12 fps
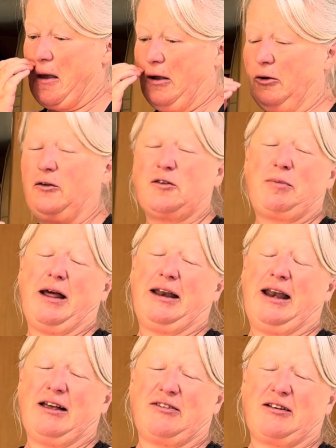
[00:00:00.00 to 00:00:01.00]
lots of planning
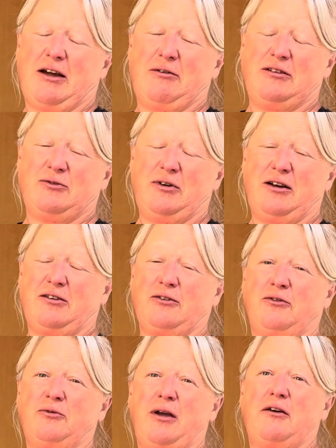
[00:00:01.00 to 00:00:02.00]
has to go into it because
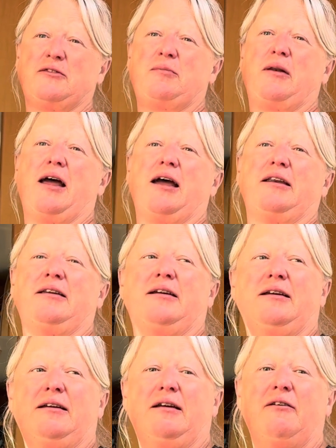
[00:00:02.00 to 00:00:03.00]
obviously we have to plan
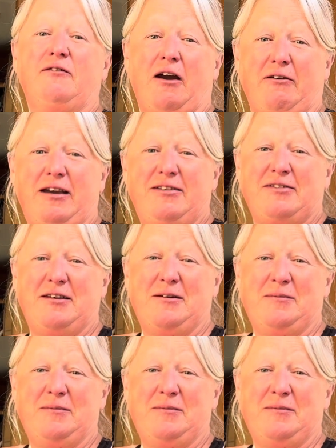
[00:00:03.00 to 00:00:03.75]
ferries.